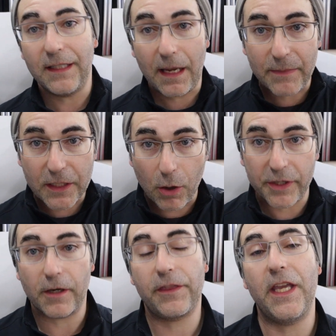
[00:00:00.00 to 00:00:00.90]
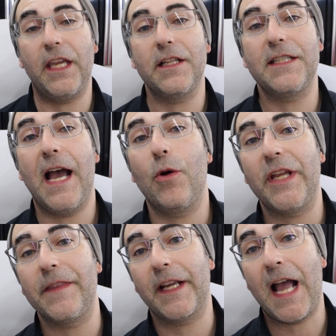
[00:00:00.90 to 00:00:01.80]
Let me know what you're thinking down
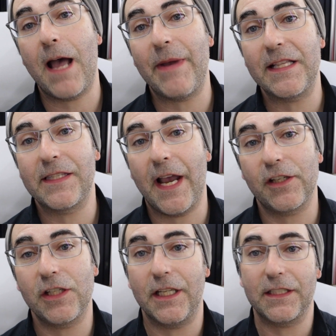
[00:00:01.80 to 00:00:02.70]
in the comment section.